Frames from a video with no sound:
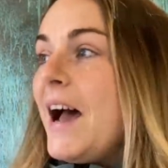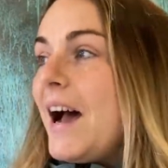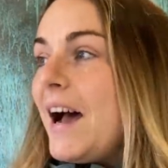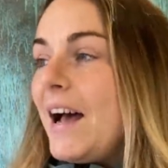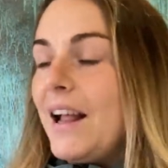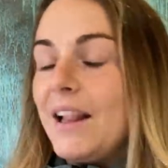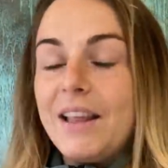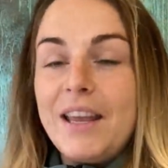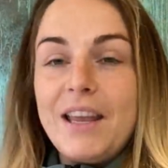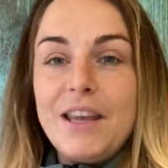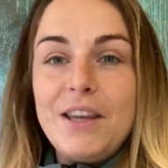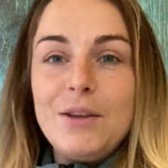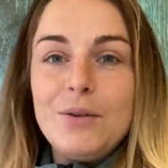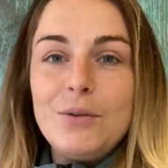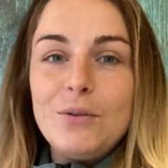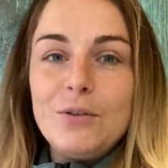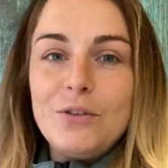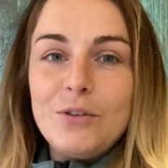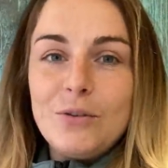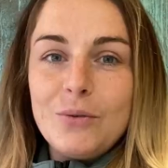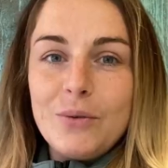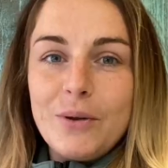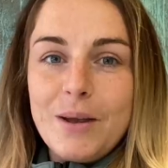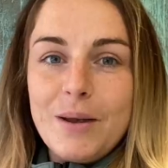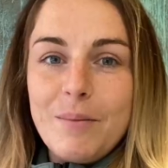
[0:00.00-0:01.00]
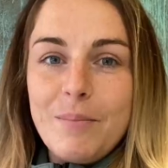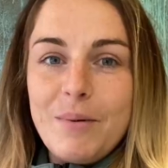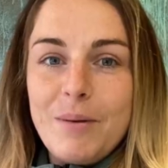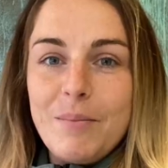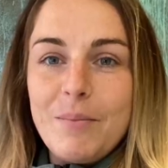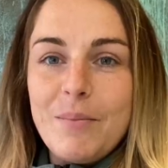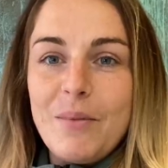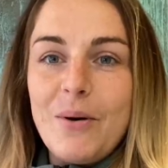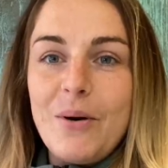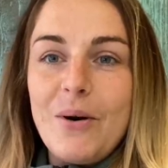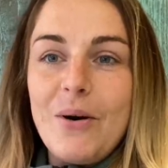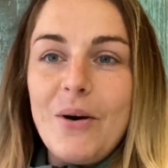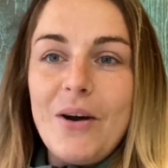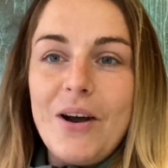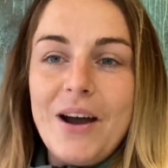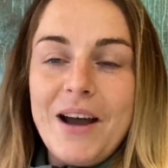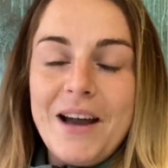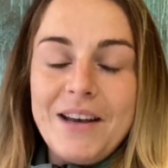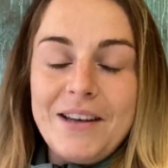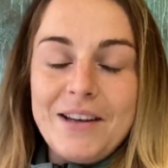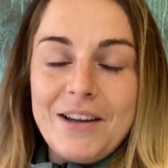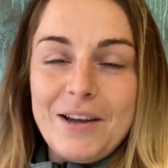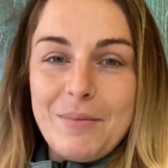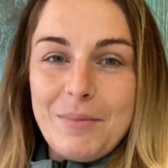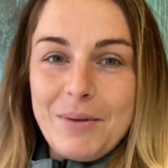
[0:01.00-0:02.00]
I'll get used to it a bit more
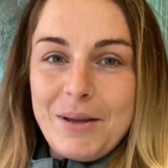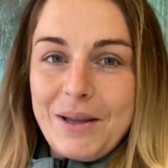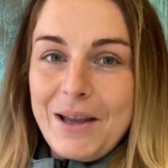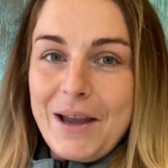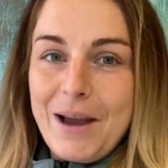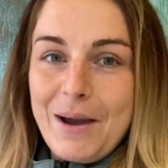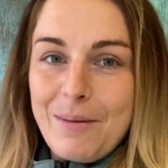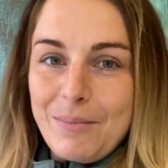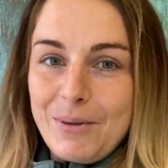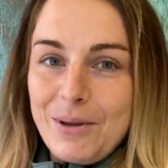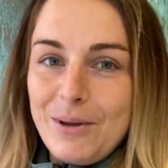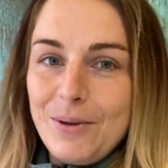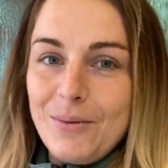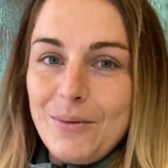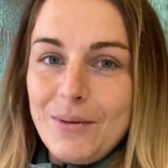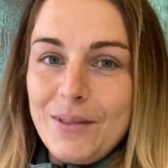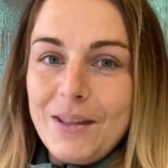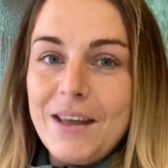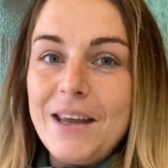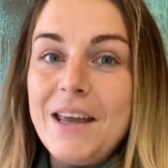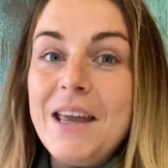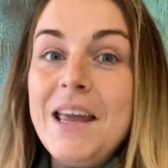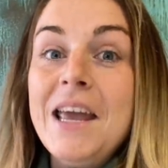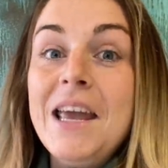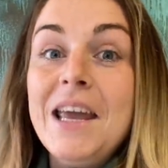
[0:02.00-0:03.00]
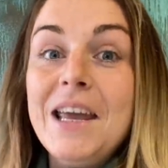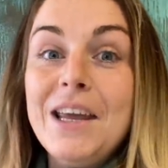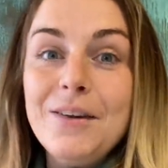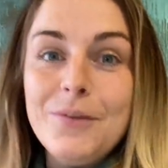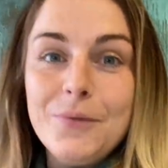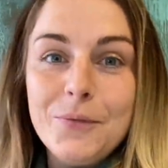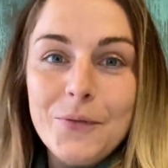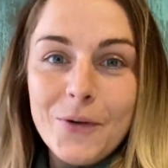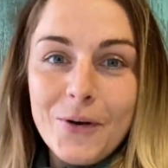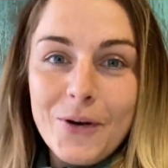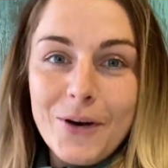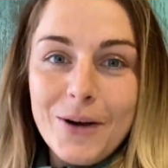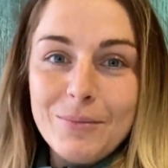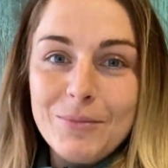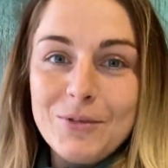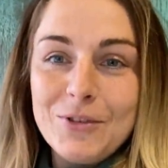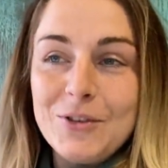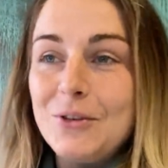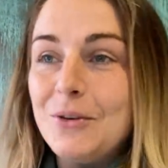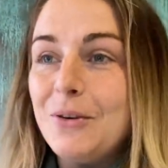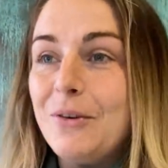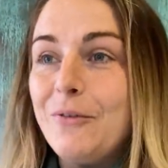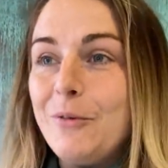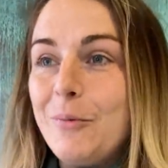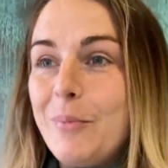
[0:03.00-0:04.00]
and I'll be happier with it. If not, I'm just
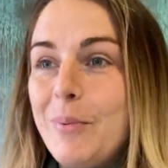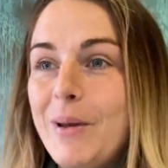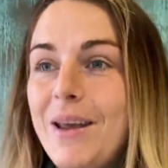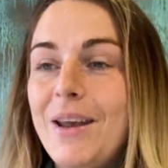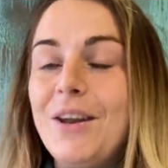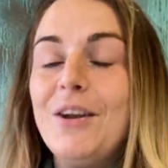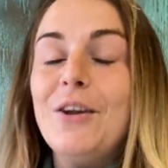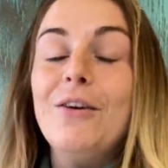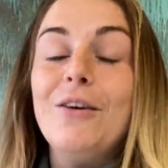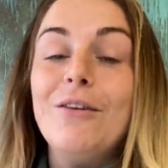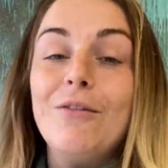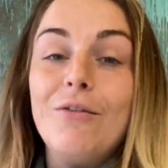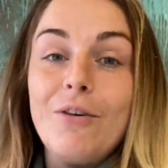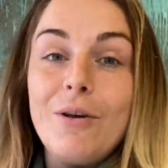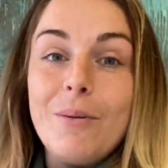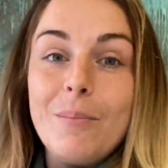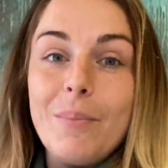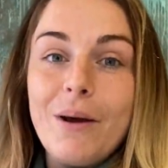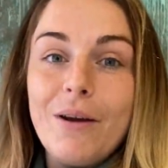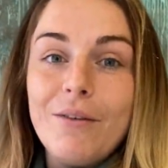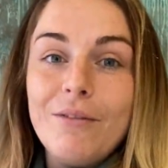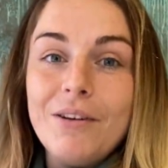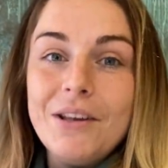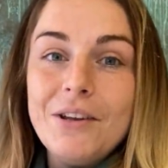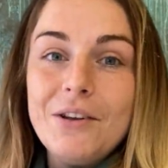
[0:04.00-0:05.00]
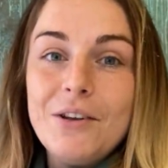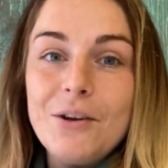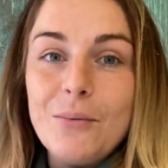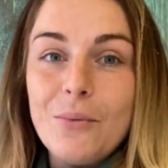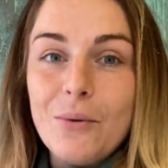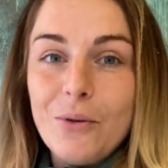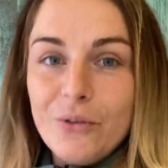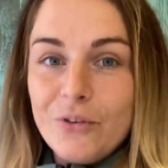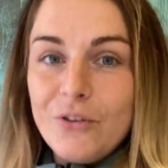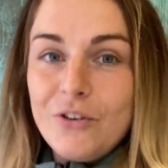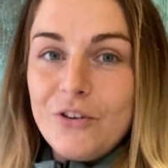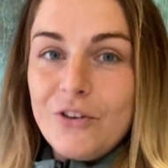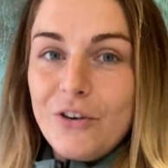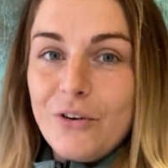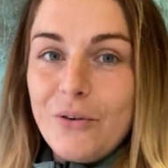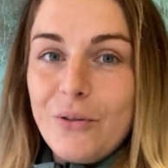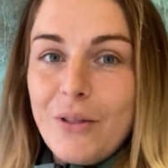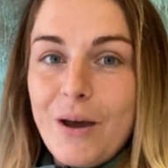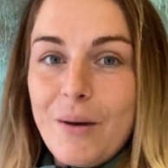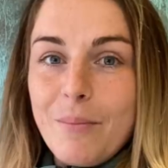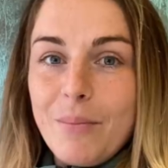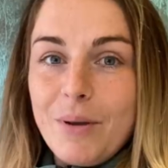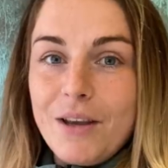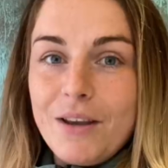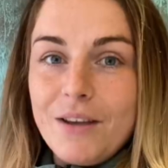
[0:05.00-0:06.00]
gonna have to paint over it, but I really don't want to do
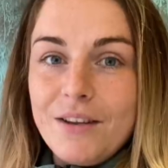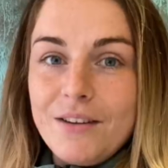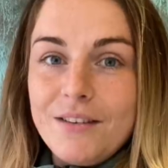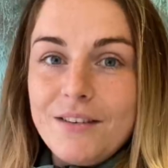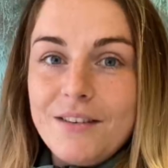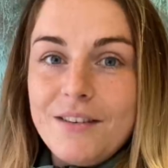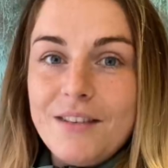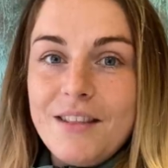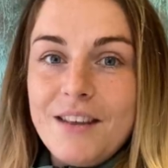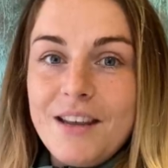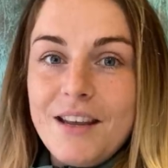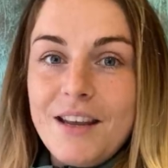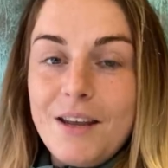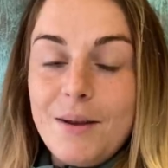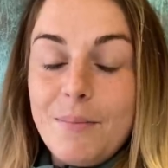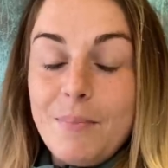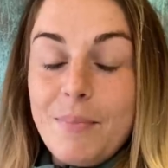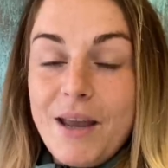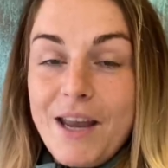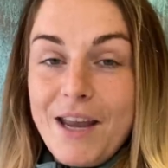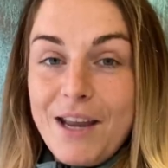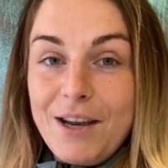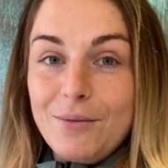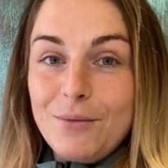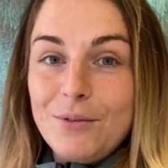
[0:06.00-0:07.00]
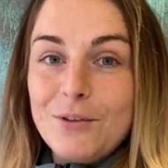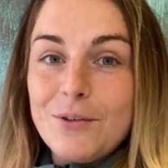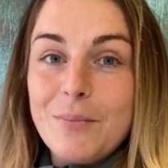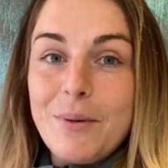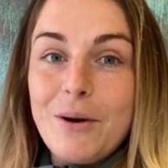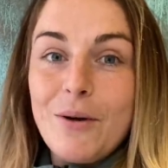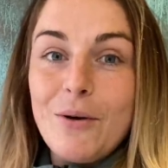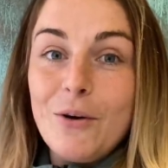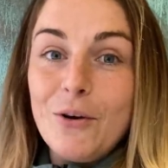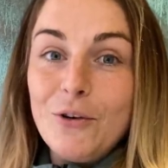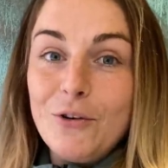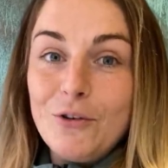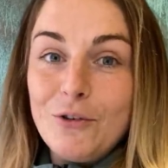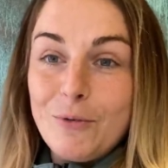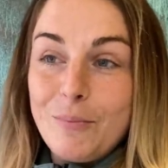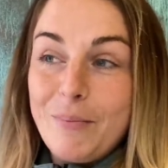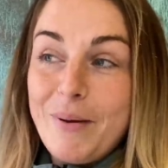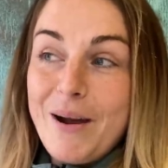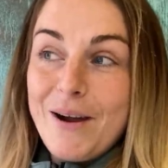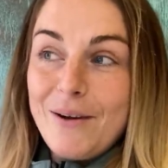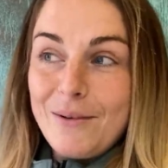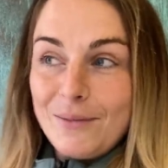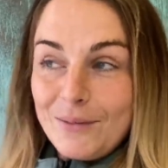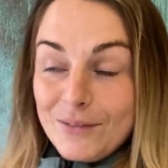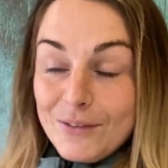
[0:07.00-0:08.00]
that because the paint was about
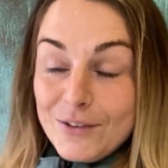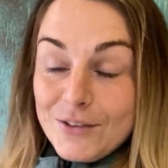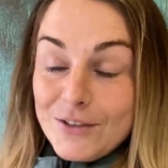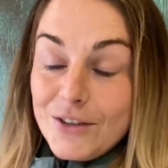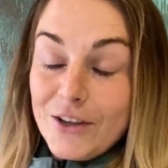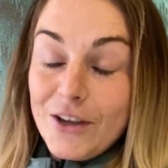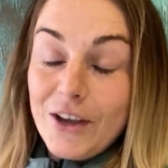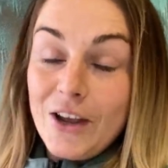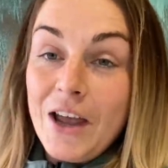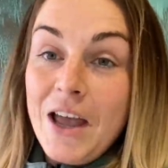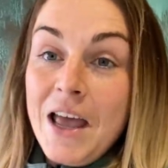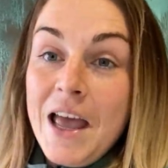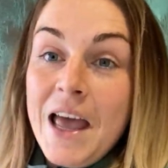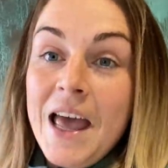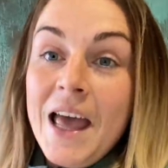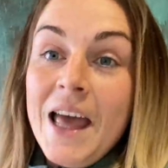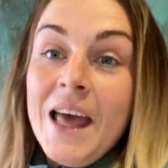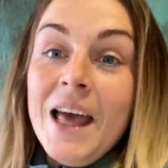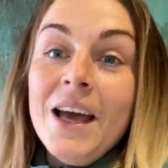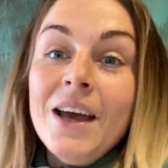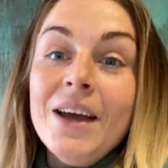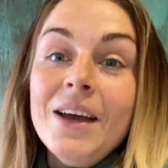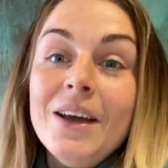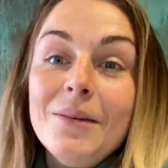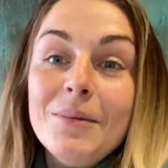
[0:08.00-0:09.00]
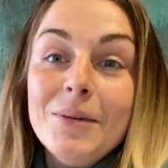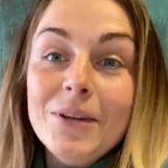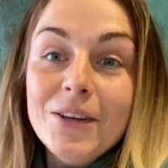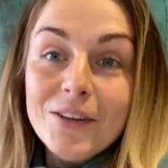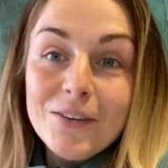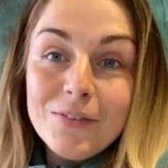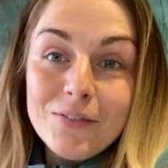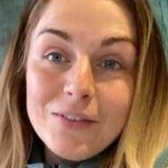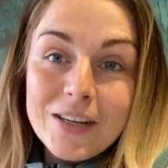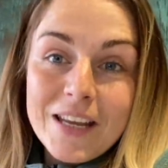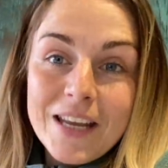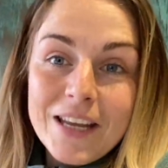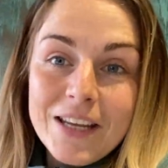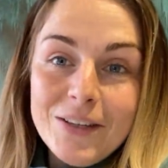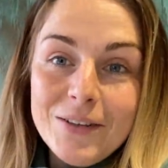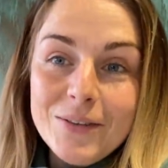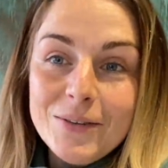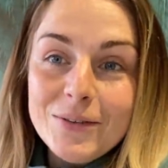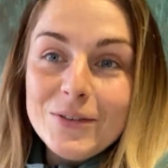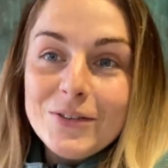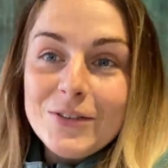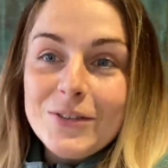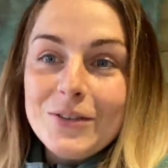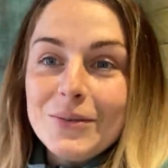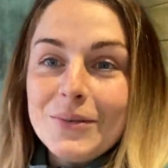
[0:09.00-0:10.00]
£100, so I'm gonna have to get
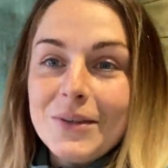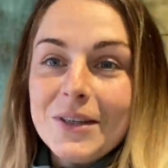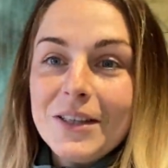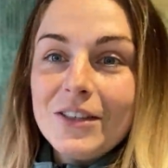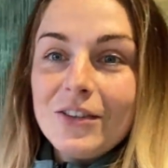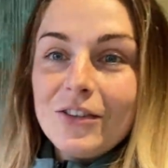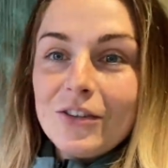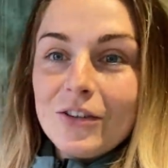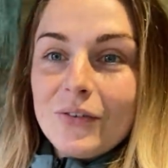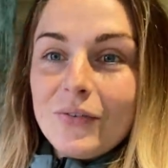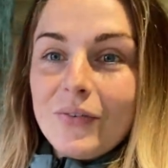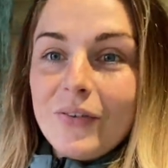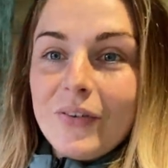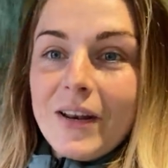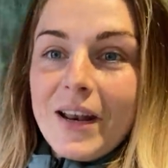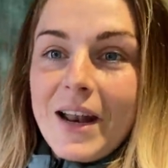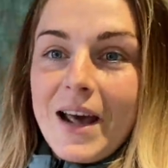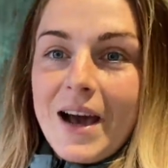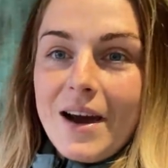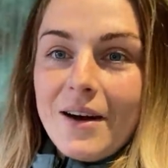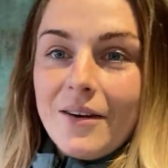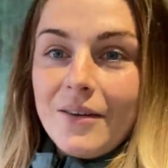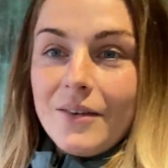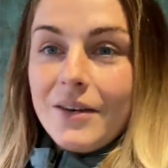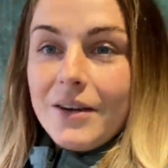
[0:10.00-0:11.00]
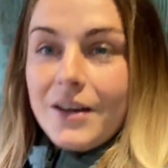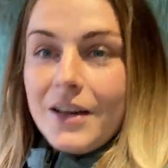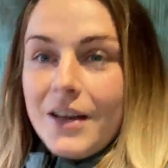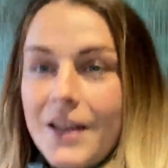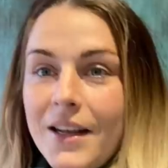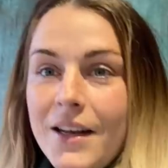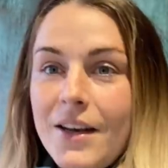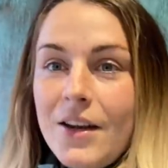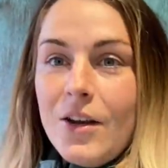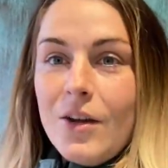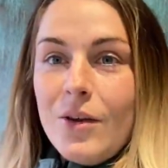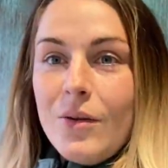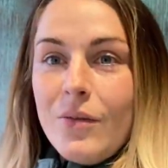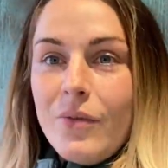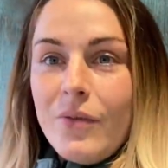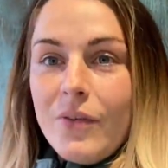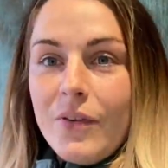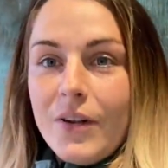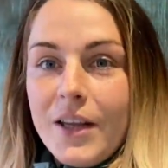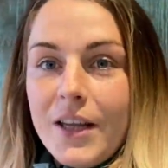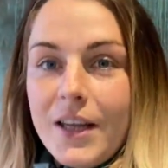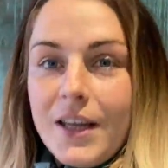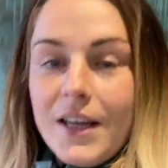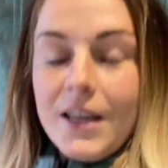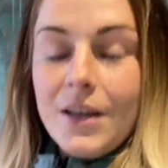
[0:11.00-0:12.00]
used to it just for now, and
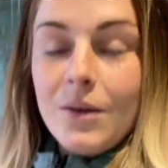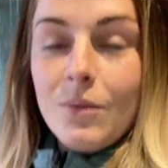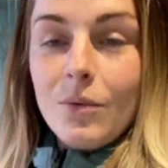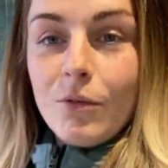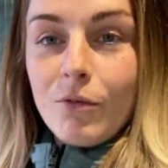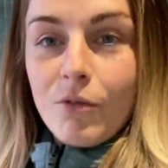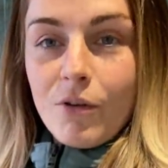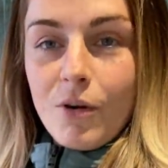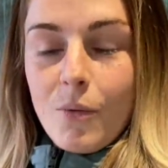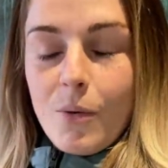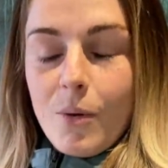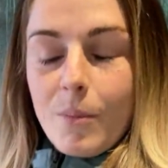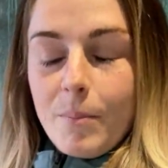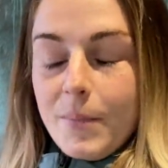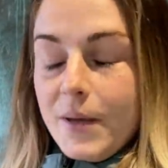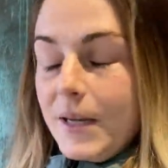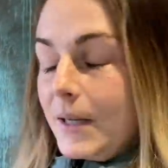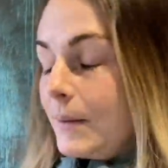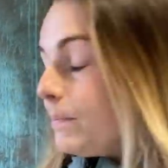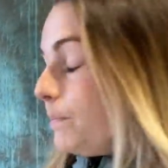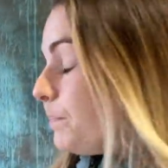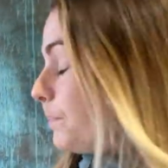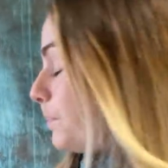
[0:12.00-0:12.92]
hopefully it will grow on me.